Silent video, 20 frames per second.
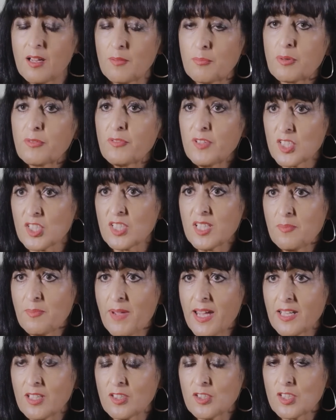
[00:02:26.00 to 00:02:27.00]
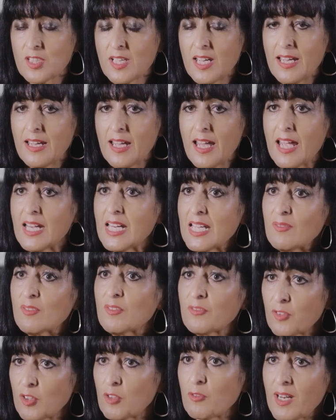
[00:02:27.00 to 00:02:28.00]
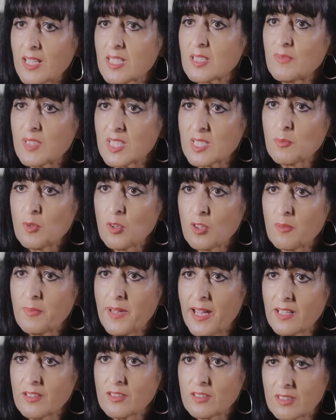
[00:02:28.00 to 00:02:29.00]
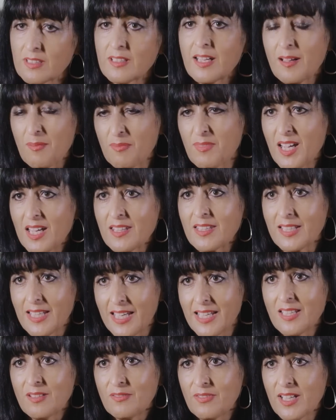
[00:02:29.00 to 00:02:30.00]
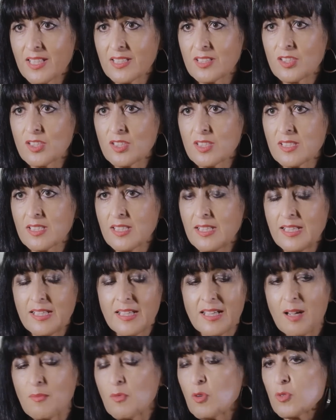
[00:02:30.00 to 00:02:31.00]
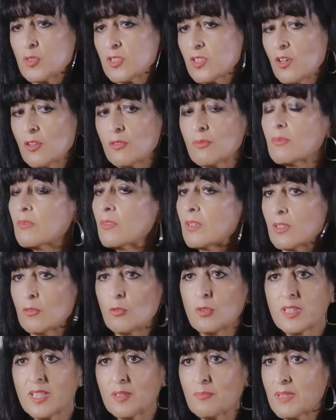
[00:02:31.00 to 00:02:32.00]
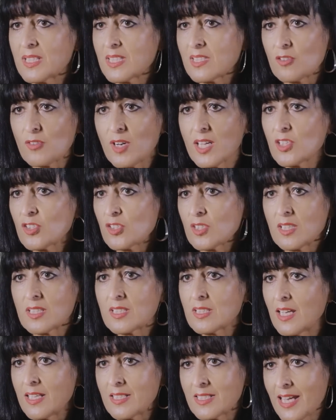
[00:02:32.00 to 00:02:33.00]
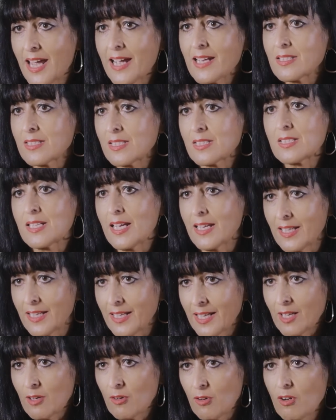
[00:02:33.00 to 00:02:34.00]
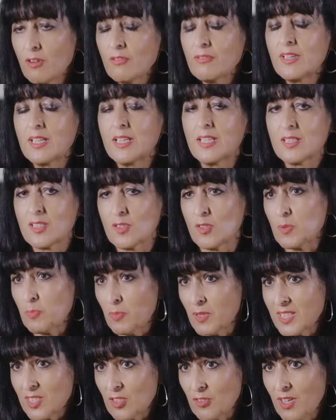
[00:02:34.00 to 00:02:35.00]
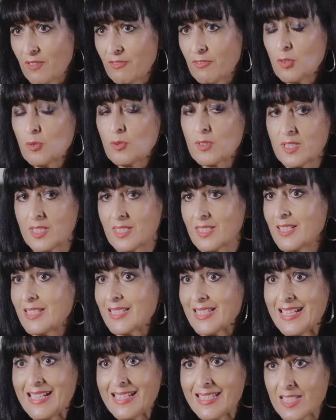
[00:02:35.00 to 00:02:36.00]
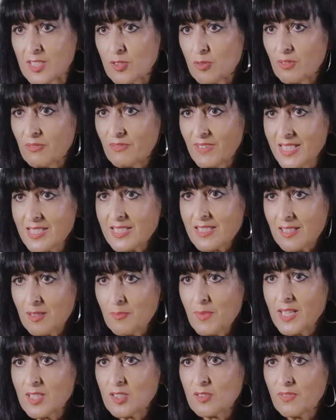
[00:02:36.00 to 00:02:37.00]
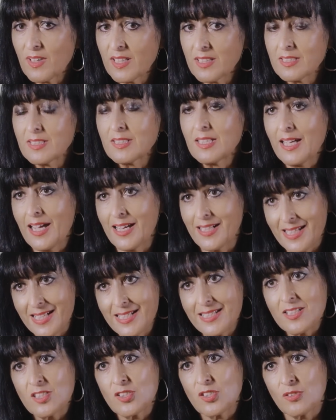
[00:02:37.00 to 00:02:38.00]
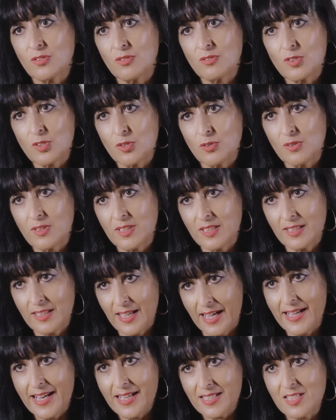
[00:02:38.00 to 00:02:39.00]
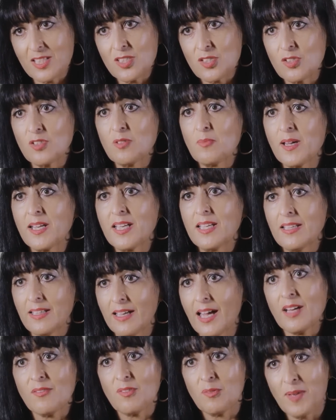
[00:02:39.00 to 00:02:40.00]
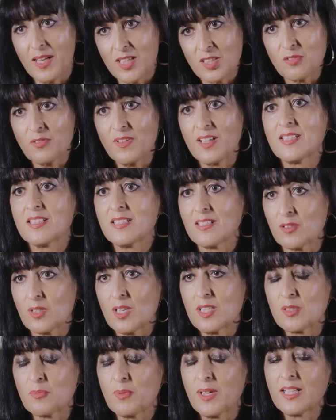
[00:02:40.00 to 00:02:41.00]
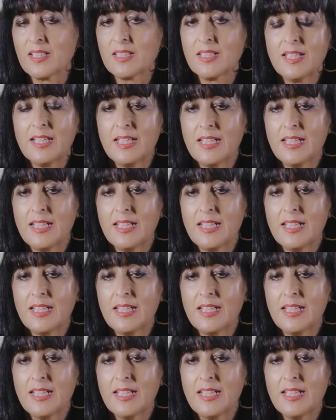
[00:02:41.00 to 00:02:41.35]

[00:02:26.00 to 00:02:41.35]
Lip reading: professionally managed, and even for a relatively small amount, they are the key advantages. Also, all the administration and tax is taken care of, so it's pretty straightforward. It's easy to invest in a managed fund and easy to gain access to your money out of a managed fund as well.